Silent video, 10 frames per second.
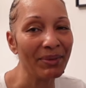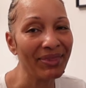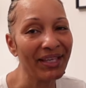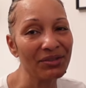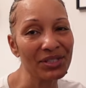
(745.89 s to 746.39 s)

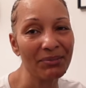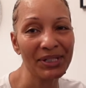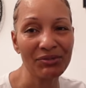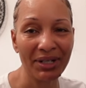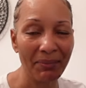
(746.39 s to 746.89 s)
and thank you so
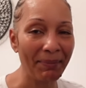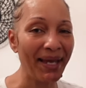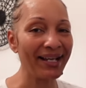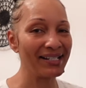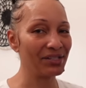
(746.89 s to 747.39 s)
much for coming
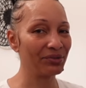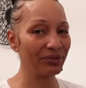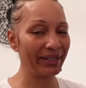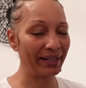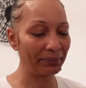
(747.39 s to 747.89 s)
back. I so
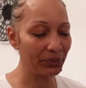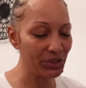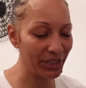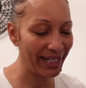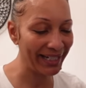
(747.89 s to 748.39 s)
greatly
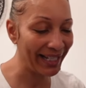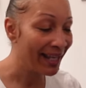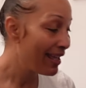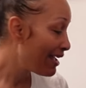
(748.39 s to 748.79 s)
appreciate it.